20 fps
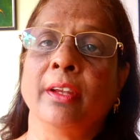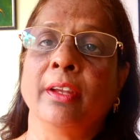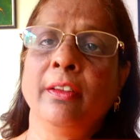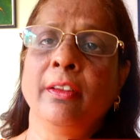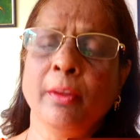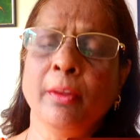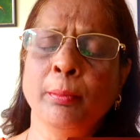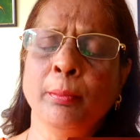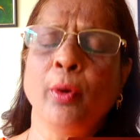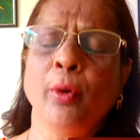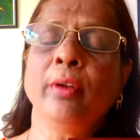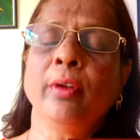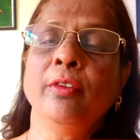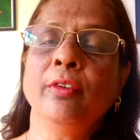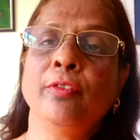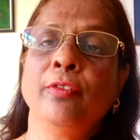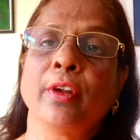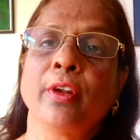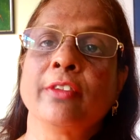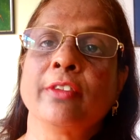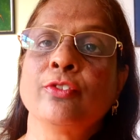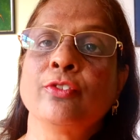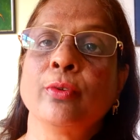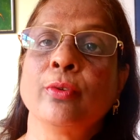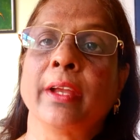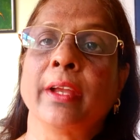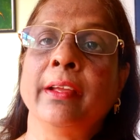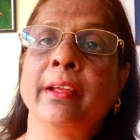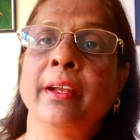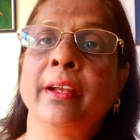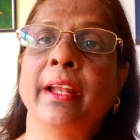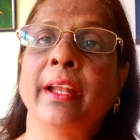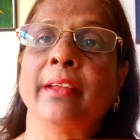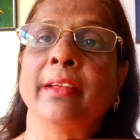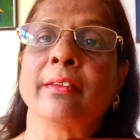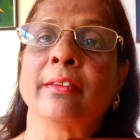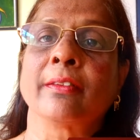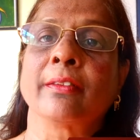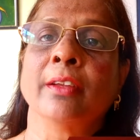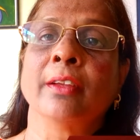It's important for us to
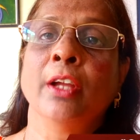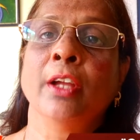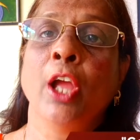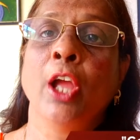recognize.